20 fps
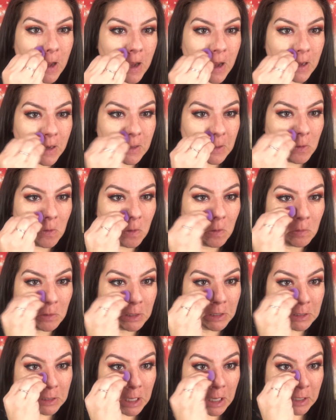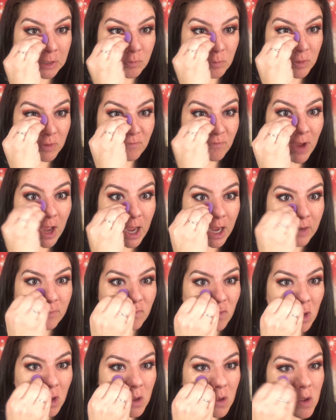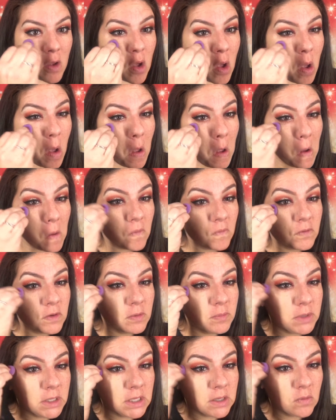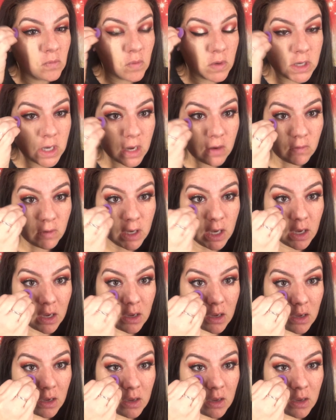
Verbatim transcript: and it normally takes me five to be in one area.